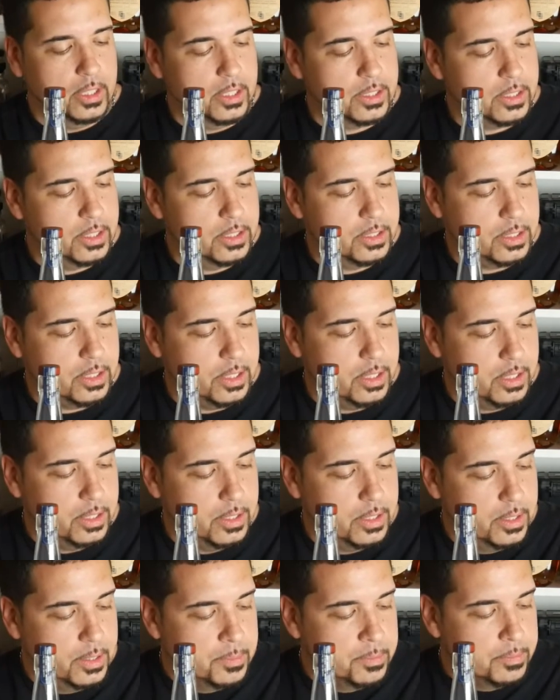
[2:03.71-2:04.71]
This is
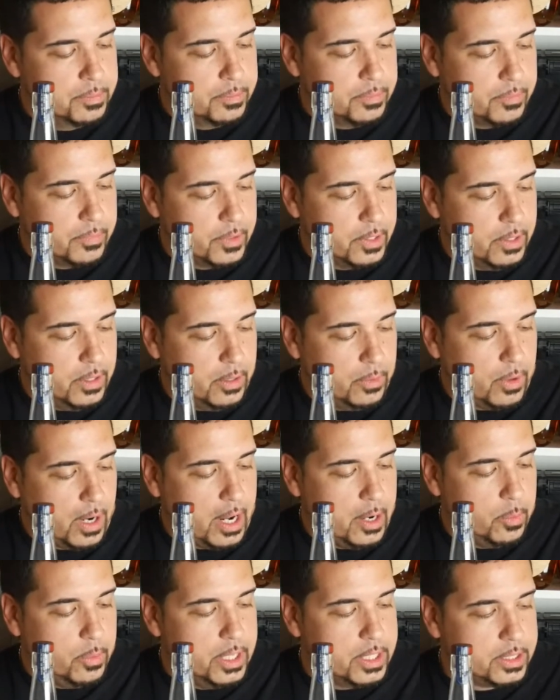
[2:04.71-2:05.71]
a
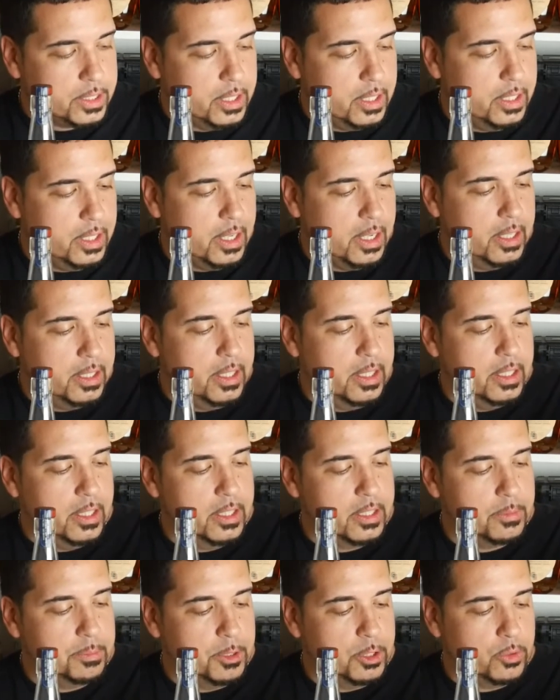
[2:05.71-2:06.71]
rye whiskey, and it
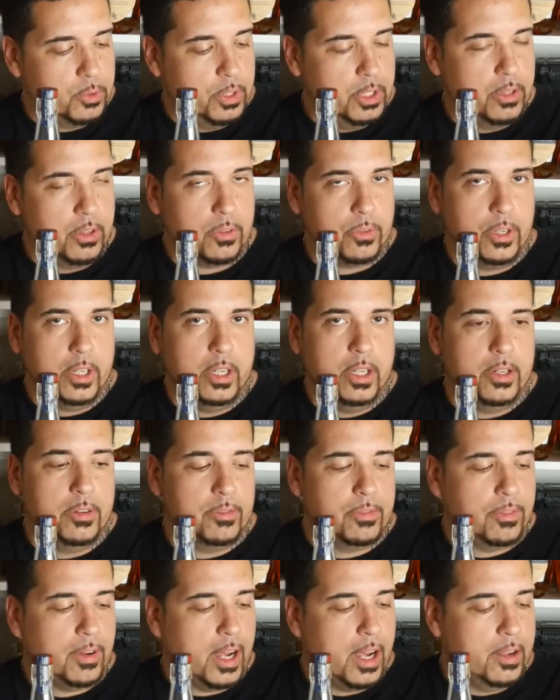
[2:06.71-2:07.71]
is between 3
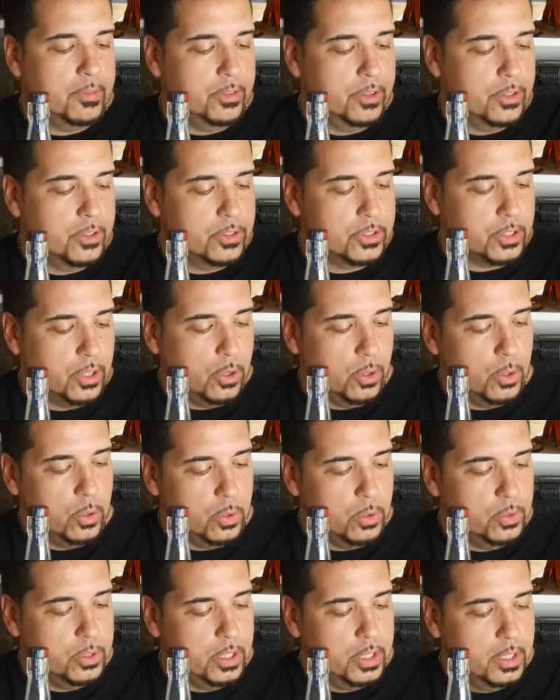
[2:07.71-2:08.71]
and 5 years
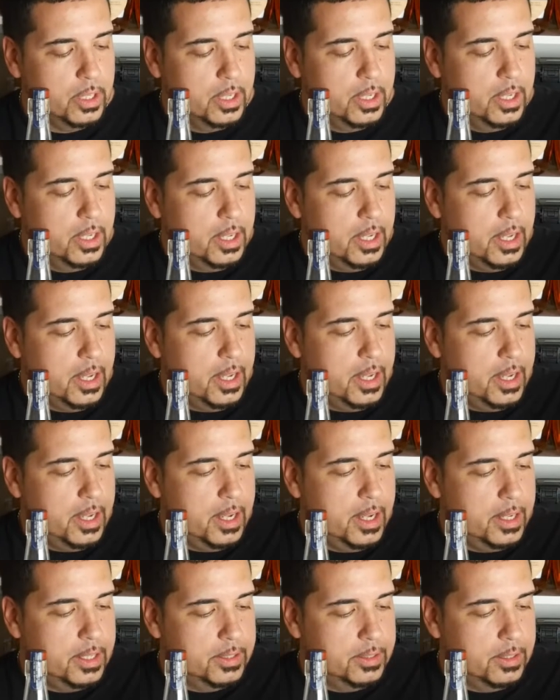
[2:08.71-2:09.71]
old.
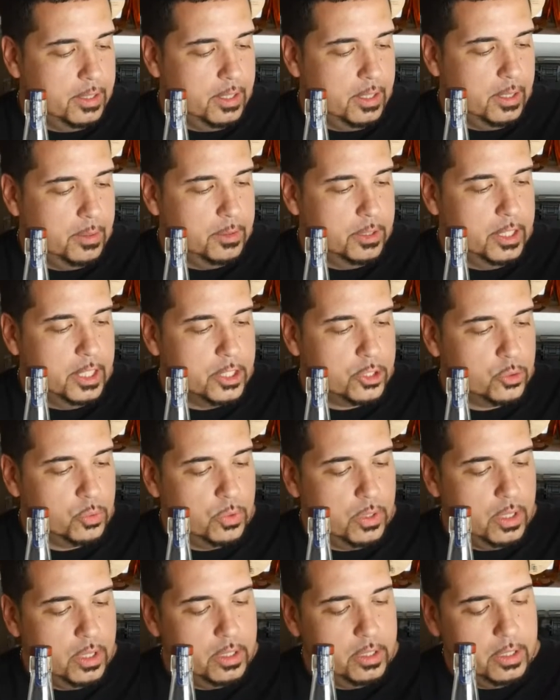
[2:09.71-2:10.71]
And this
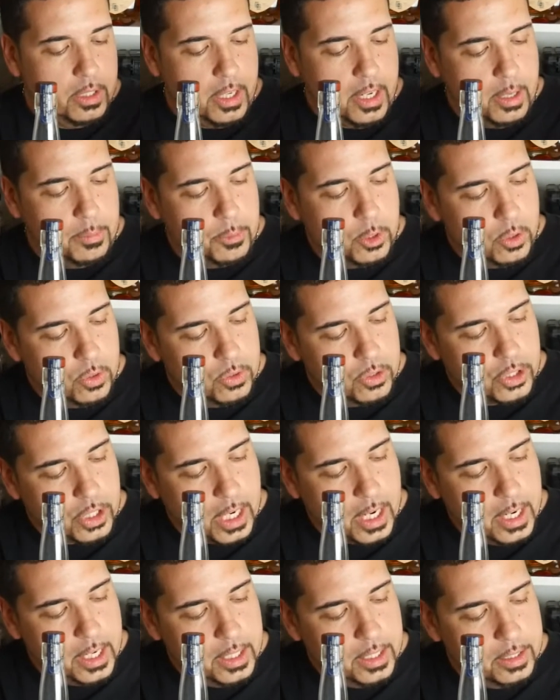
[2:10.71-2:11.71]
one, the Emerald
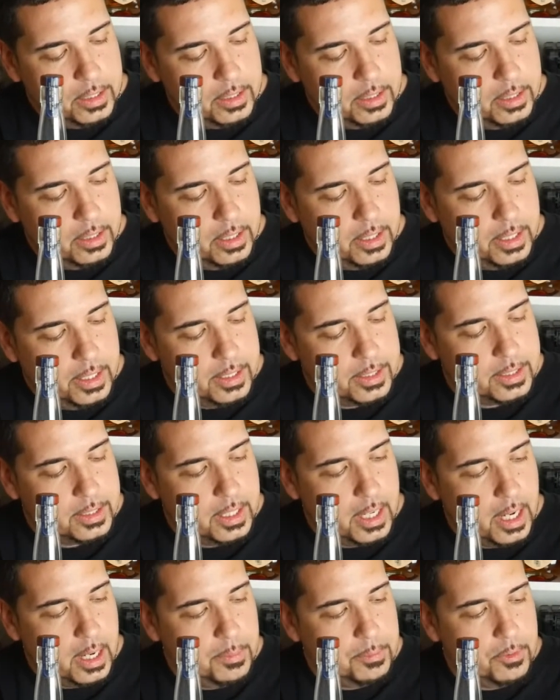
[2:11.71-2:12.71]
Giant, is
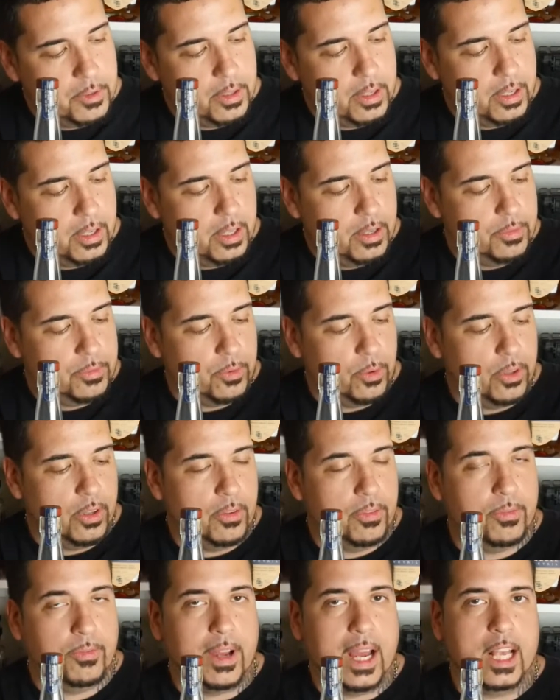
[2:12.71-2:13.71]
named for the
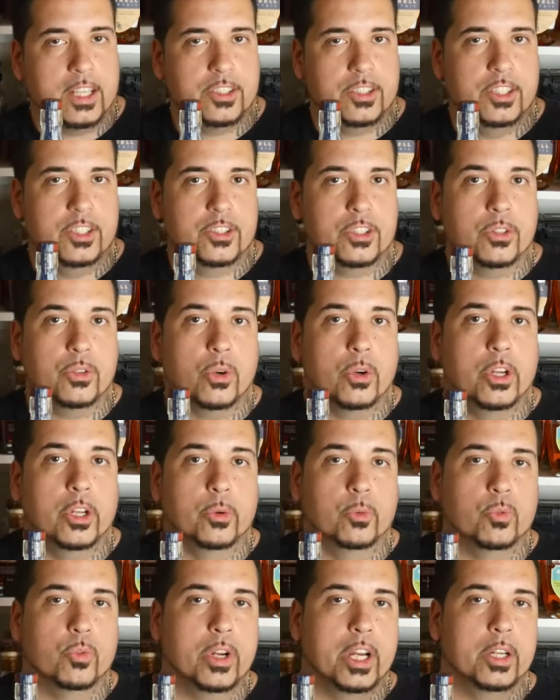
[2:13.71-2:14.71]
fastest
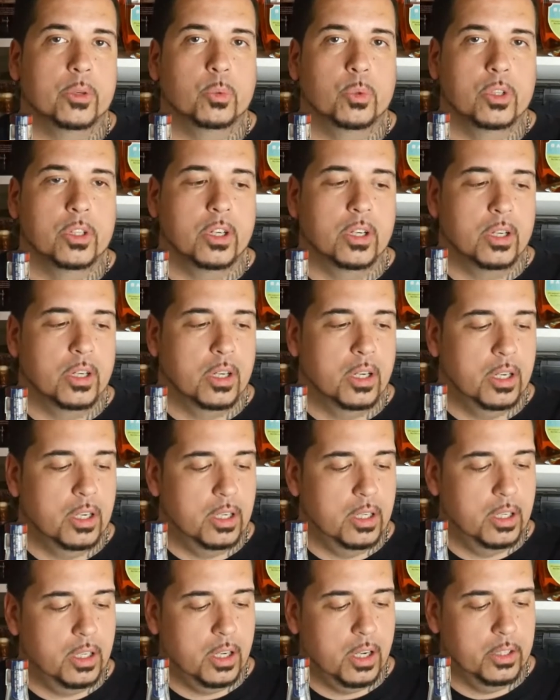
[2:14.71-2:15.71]
growing redwood
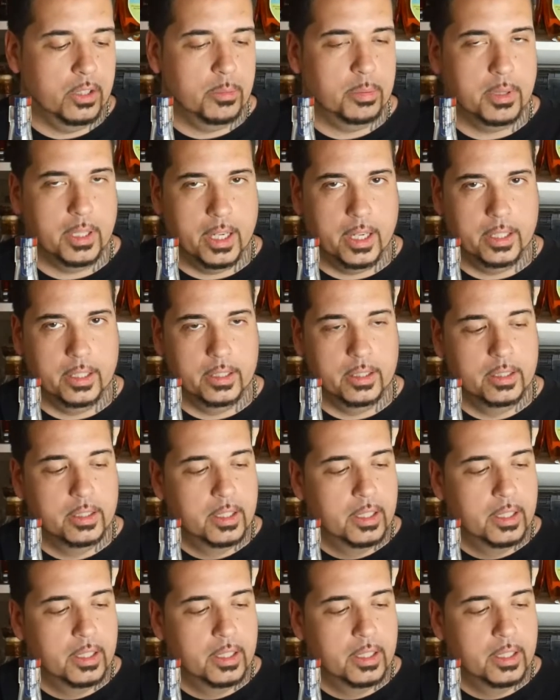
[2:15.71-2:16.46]
on the planet.